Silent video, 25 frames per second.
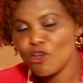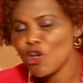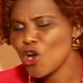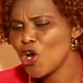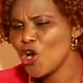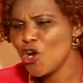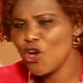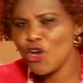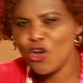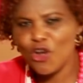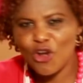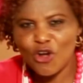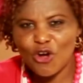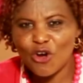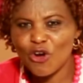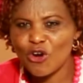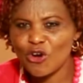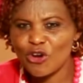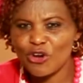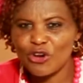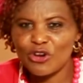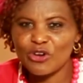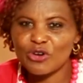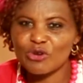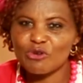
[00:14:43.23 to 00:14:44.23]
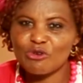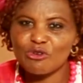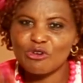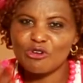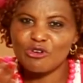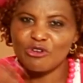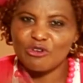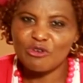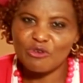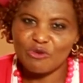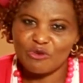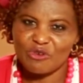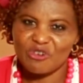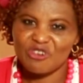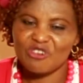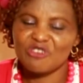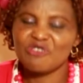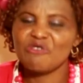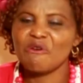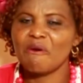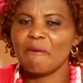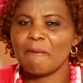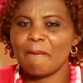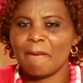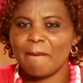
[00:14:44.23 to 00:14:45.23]
No.
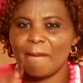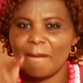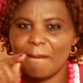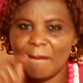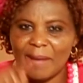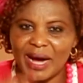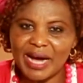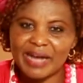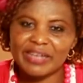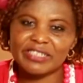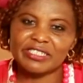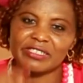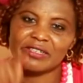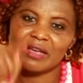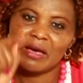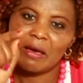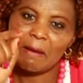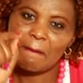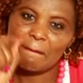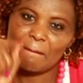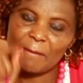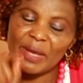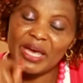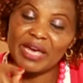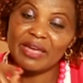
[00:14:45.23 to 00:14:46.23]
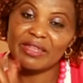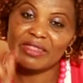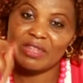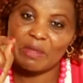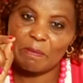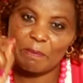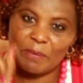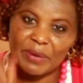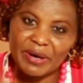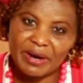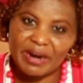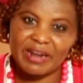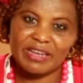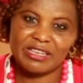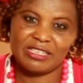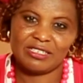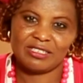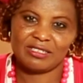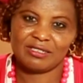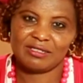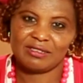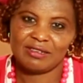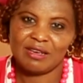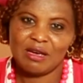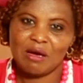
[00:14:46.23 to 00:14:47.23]
You must pay the
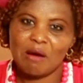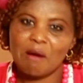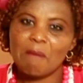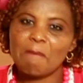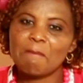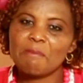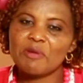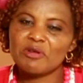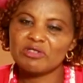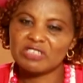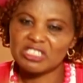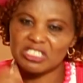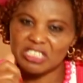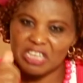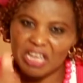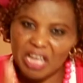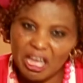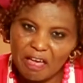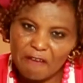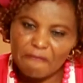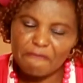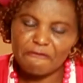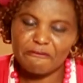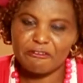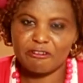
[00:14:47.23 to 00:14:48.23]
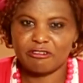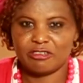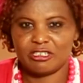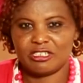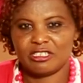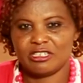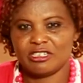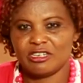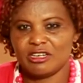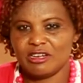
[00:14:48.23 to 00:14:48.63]
price. Put effort.